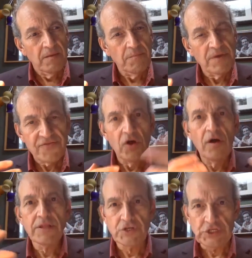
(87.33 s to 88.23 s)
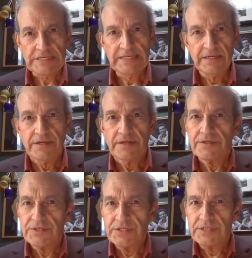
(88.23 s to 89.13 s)
mythology
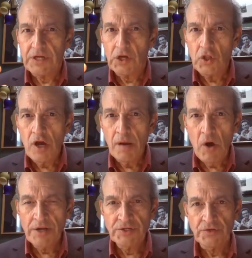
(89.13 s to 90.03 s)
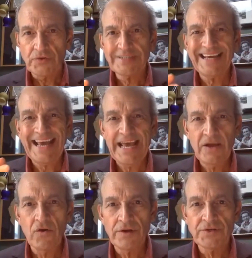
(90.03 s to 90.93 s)
to glom onto, to
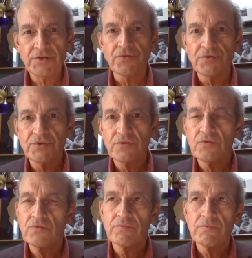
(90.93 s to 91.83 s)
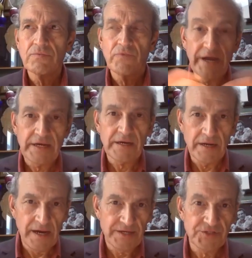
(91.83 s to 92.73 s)
hang on to
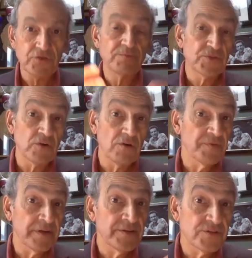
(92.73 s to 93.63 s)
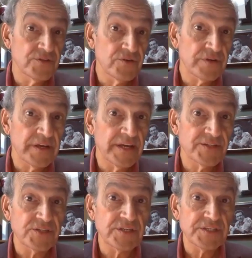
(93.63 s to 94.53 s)
recognize, to observe, and in certain
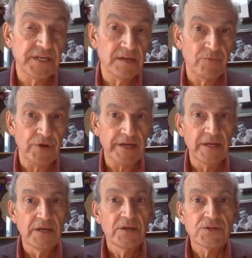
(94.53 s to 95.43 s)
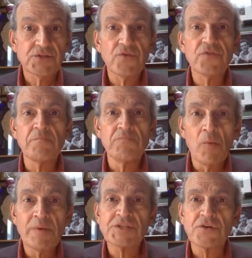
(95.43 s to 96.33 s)
cases to celebrate. So the
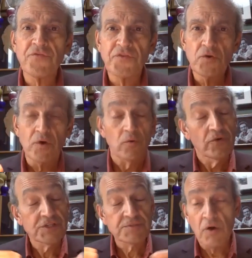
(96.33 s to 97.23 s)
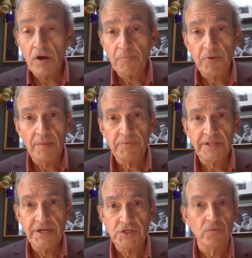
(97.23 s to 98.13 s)
moments are fewer. We're a smaller
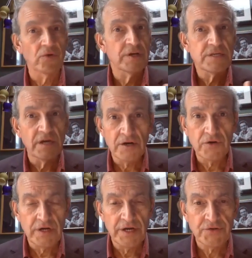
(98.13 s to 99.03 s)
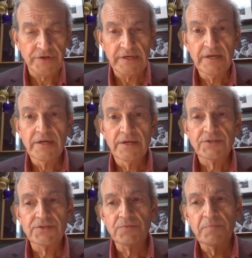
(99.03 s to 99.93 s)
population. We're a younger country.
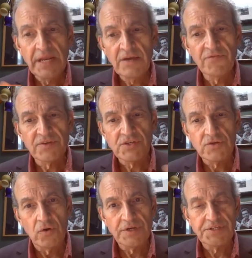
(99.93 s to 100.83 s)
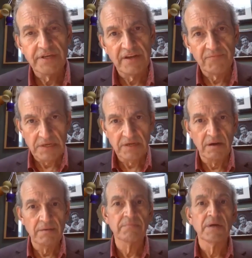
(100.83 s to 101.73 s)
So many of the stories that have
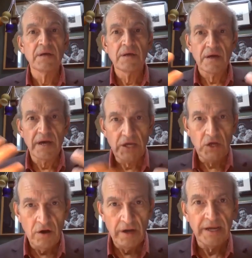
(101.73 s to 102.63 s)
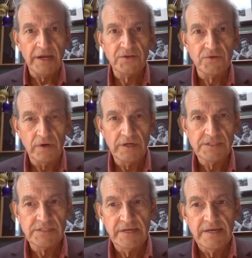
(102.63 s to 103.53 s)
become iconic to
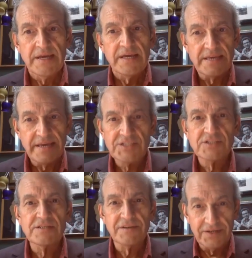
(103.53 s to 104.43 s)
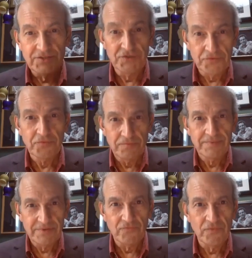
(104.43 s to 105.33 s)
us, yes, as you
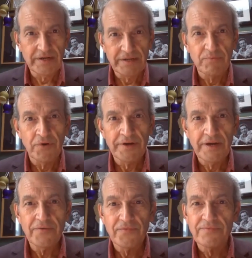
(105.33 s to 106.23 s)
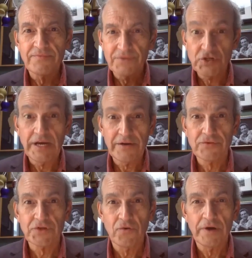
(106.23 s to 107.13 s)
rightly point out, the
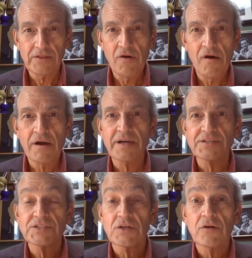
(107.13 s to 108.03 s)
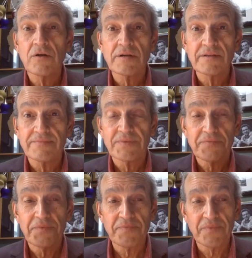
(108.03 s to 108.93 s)
shadows are quite long because it's a long,
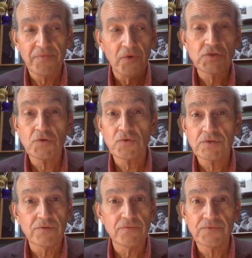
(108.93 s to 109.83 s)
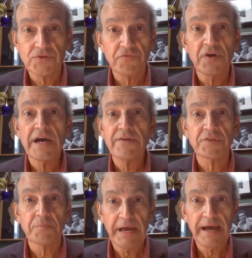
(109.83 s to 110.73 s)
those who survived
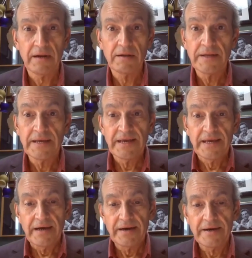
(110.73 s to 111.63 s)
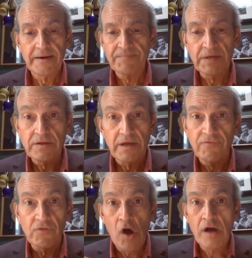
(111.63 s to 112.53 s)
the battle have
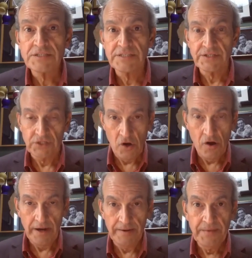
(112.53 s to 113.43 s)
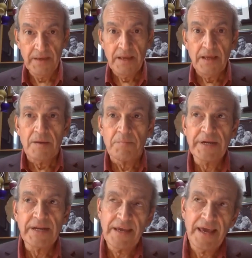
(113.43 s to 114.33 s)
long since gone. But
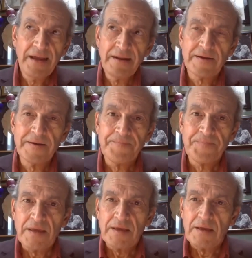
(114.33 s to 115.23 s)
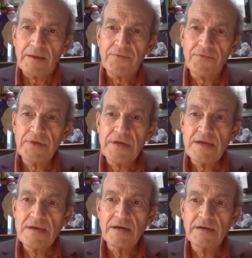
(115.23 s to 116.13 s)
in Canada,
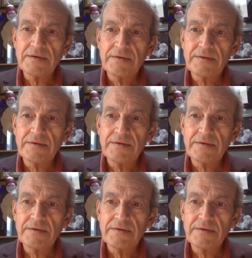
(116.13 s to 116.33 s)
the